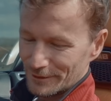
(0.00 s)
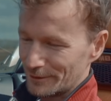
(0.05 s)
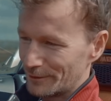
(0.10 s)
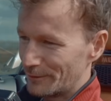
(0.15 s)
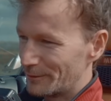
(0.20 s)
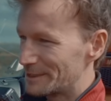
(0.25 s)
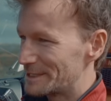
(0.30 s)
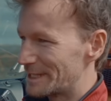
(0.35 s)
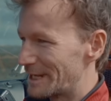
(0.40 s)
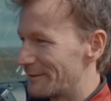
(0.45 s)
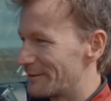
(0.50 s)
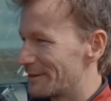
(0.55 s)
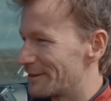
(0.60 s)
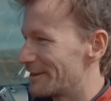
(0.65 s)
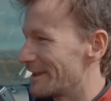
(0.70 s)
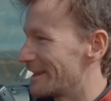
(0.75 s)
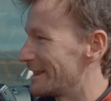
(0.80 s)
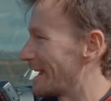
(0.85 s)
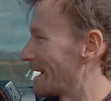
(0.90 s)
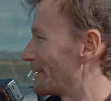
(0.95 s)
No one's ever
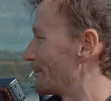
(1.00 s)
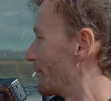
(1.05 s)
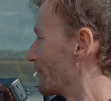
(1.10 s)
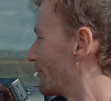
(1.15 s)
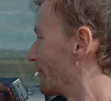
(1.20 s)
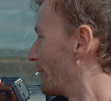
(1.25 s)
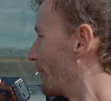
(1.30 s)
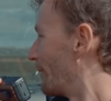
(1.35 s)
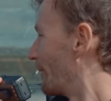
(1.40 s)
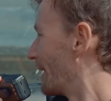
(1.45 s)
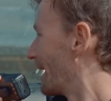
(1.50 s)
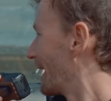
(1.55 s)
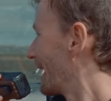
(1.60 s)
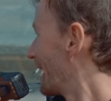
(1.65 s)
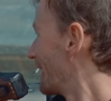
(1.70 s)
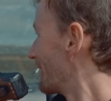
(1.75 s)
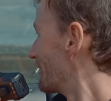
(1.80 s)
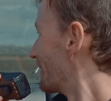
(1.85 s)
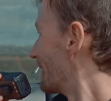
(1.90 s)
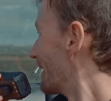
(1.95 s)
said that before,
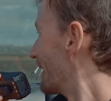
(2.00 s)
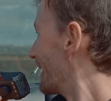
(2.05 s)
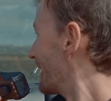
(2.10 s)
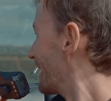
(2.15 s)
ever.